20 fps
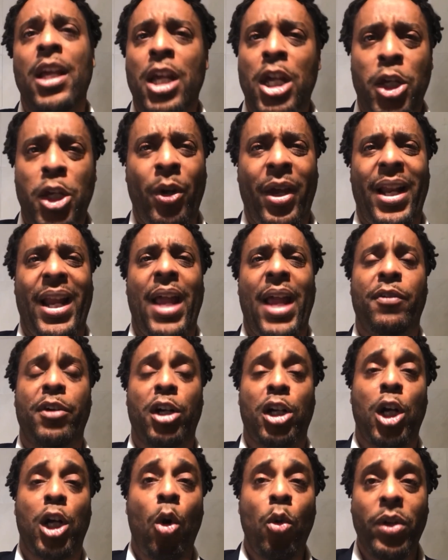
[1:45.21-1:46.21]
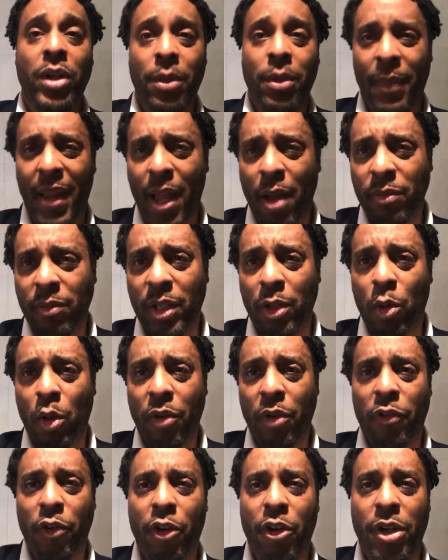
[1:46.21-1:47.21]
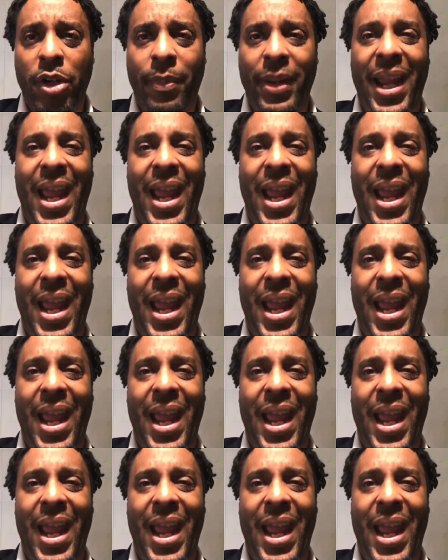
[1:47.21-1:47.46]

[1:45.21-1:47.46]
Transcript: you gotta have a golden mountain in order for her to be